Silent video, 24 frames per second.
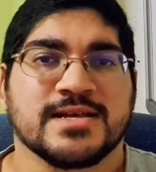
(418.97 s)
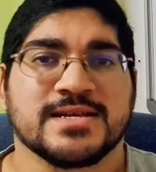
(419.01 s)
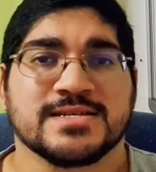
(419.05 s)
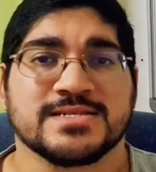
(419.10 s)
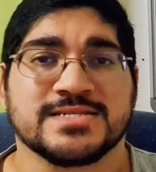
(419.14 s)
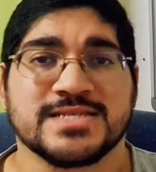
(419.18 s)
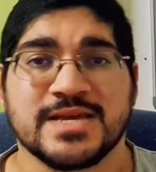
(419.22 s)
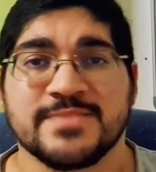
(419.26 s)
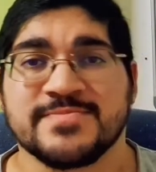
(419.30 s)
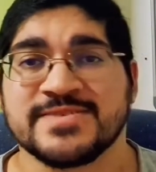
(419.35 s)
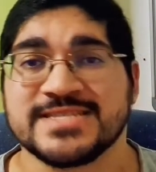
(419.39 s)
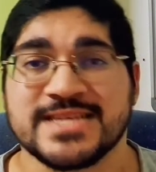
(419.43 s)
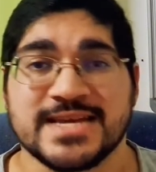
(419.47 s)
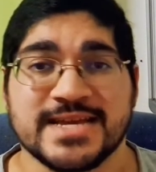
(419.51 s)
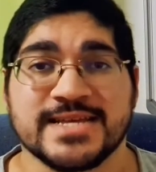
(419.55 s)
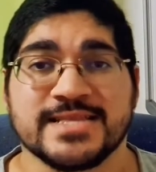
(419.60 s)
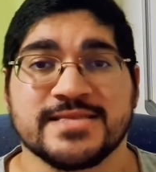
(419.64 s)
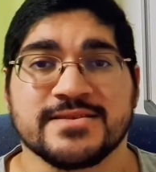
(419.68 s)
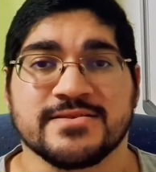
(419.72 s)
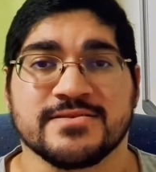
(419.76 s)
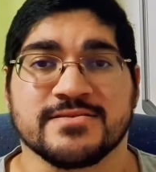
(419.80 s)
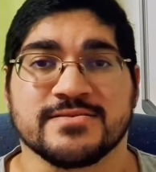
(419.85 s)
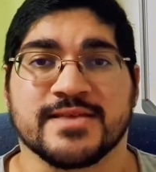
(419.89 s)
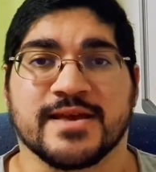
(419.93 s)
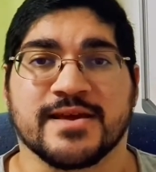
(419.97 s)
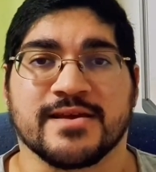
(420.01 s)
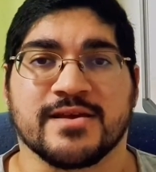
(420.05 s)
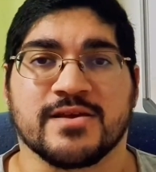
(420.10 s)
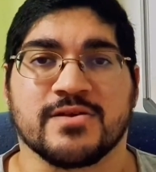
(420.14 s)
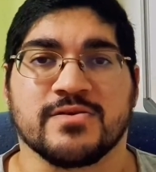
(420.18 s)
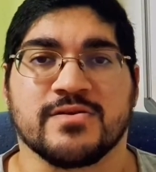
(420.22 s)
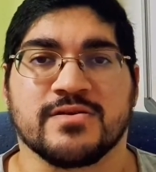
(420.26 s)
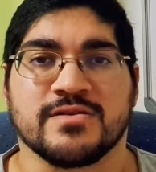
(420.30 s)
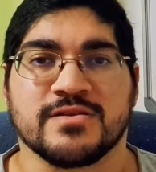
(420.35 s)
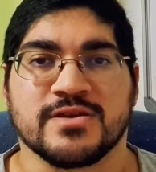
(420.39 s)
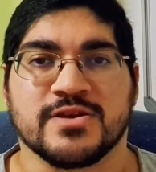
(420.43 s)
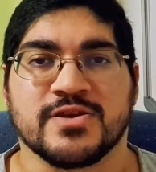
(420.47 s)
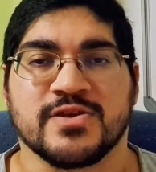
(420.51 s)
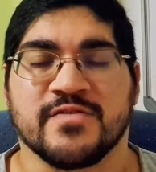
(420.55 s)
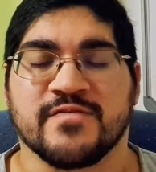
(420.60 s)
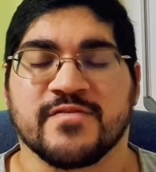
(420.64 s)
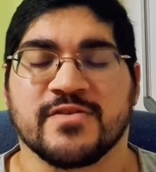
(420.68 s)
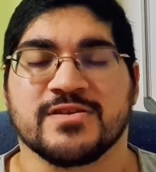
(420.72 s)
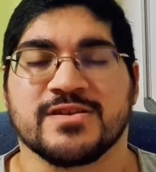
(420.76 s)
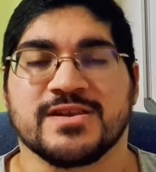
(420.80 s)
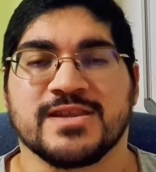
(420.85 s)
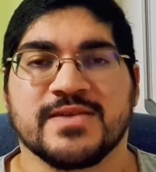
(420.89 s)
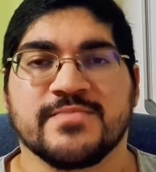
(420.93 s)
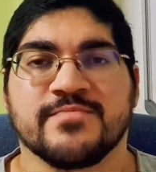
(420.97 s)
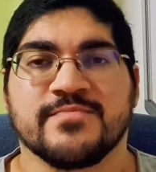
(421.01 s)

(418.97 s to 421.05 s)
Same as atrial tachycardia. You've got an